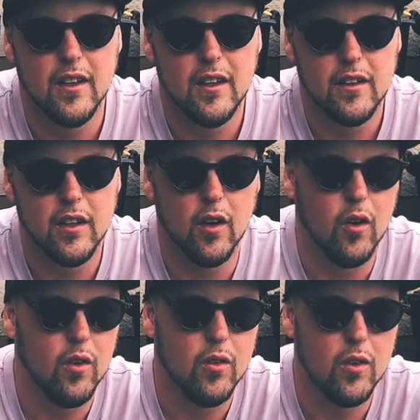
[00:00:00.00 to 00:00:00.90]
you
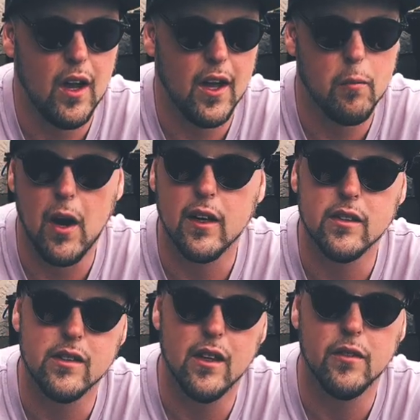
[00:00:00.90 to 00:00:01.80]
know, had
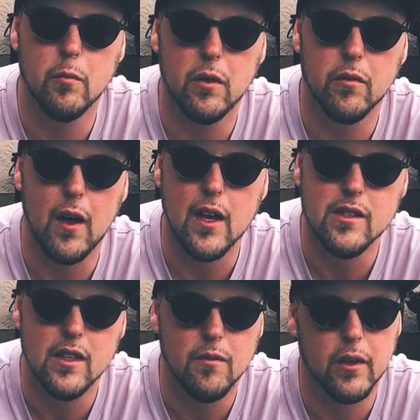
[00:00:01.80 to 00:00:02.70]
practiced enough to be fast
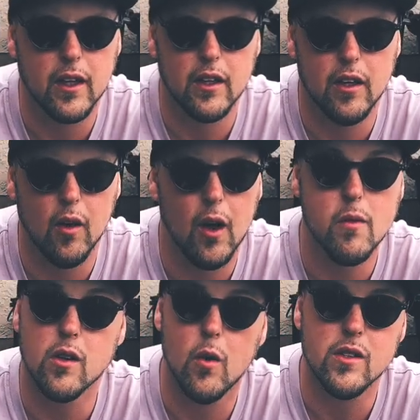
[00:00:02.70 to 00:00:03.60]
enough. Like you know, I was
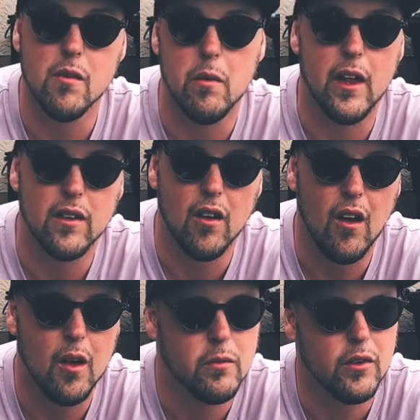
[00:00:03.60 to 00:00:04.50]
always up in that
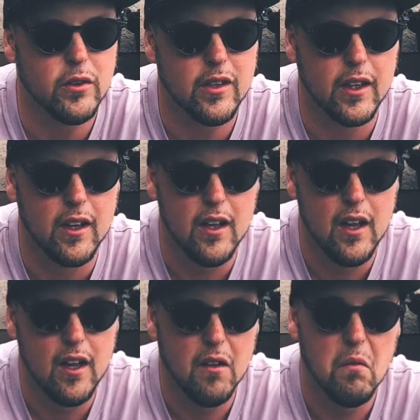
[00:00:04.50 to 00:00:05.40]
top. So it's like
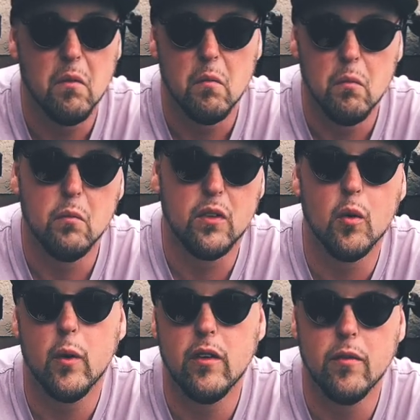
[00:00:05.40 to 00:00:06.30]
to
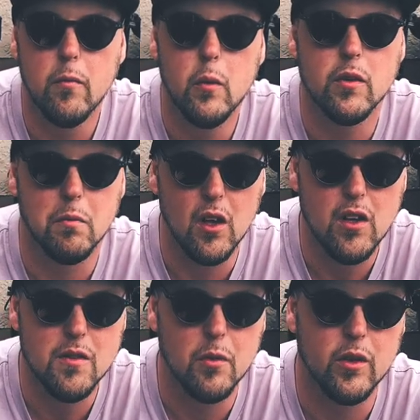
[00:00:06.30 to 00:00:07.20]
win for me was
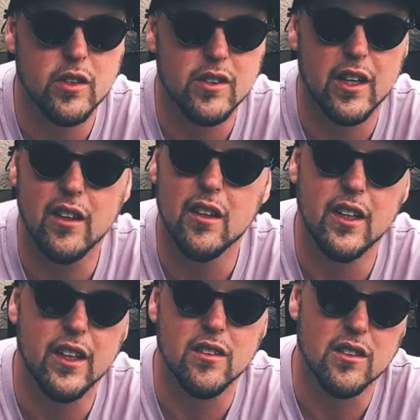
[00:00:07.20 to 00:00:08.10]
plausible. It's just that I couldn't
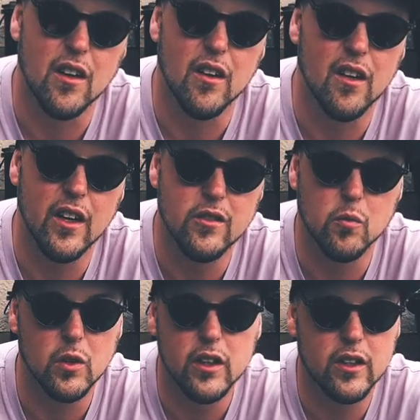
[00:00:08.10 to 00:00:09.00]
get a start. I just
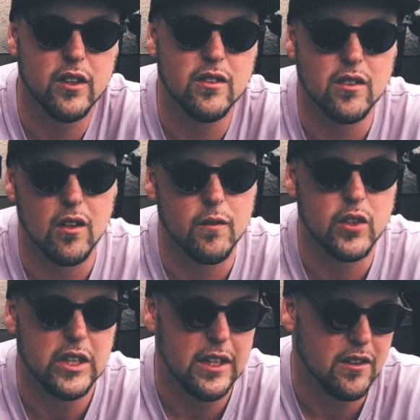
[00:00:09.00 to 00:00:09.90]
really couldn't start for
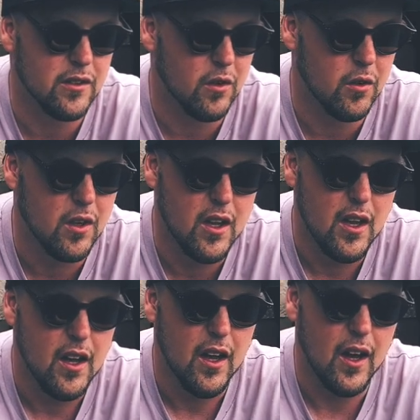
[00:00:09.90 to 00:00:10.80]
shit. So
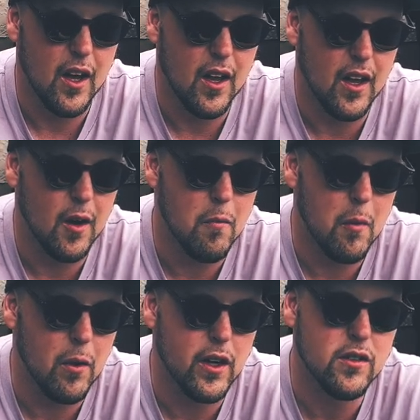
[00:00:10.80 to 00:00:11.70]
uh, I
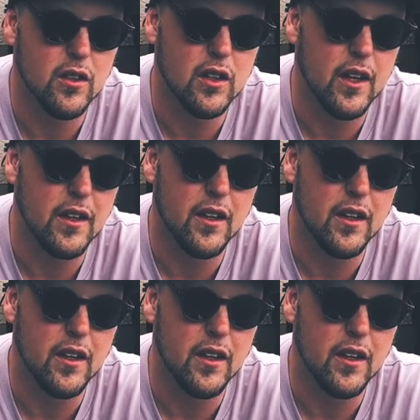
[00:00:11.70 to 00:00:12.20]
remember I took like